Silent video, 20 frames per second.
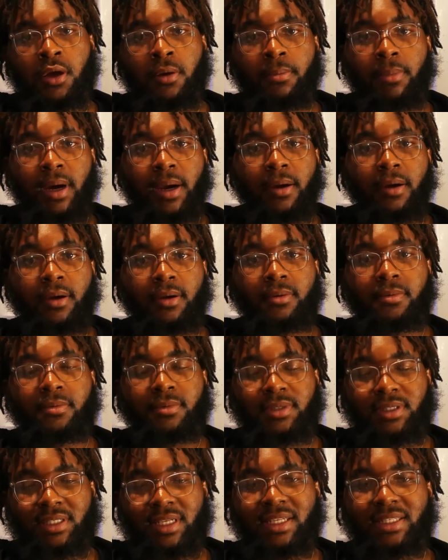But
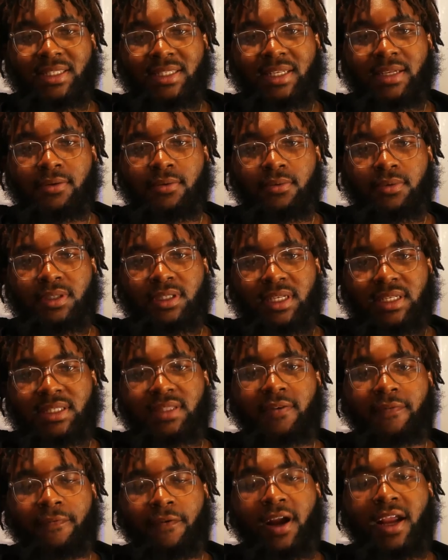since
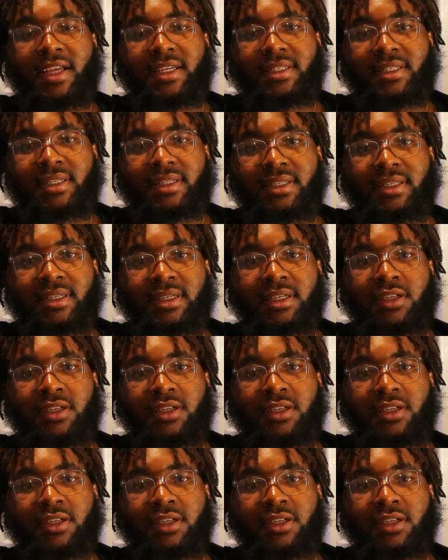the phrases